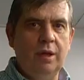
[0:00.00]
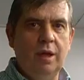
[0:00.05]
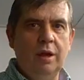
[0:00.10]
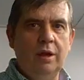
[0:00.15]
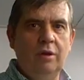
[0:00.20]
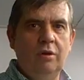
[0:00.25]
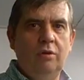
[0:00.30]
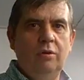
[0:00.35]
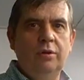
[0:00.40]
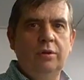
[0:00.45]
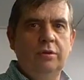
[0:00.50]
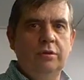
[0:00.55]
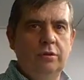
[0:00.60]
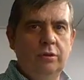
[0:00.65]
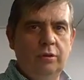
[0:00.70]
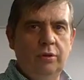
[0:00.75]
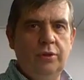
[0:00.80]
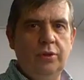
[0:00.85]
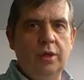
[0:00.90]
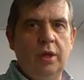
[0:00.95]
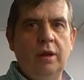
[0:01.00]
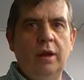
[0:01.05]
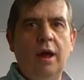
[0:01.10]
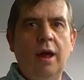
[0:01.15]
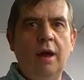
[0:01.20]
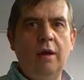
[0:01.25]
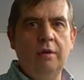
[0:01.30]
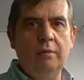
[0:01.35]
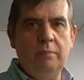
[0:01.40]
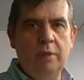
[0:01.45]
got to know the truth and
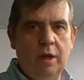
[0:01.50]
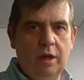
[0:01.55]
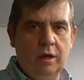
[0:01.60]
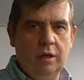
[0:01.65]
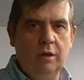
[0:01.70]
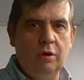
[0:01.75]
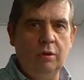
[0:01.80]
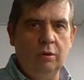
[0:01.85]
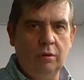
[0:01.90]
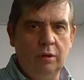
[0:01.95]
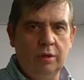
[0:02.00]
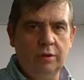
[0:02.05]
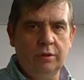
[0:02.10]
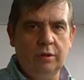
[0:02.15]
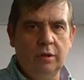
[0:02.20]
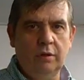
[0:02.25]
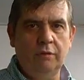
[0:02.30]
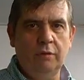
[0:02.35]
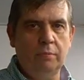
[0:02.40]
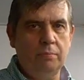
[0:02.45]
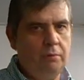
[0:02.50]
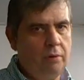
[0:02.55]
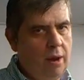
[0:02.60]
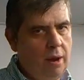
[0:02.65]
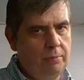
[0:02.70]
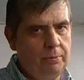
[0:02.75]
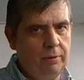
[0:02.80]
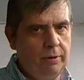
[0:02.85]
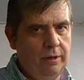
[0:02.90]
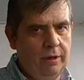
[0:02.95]
how to make colloidal silver
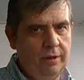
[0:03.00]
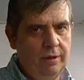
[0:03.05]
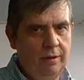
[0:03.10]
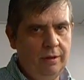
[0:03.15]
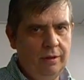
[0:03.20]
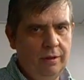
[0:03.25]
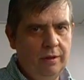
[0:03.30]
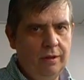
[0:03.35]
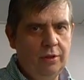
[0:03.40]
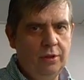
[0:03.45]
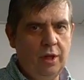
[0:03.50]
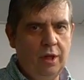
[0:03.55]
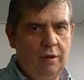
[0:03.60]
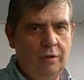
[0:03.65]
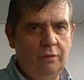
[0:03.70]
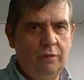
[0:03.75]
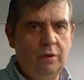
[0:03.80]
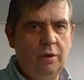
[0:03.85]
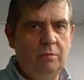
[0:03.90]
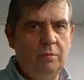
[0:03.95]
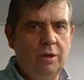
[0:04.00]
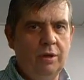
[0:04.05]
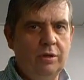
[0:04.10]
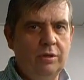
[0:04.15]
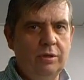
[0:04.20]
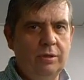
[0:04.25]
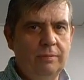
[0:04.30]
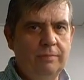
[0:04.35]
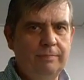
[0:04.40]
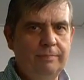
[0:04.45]
properly. Thank you very
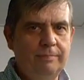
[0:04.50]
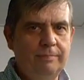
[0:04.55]
much.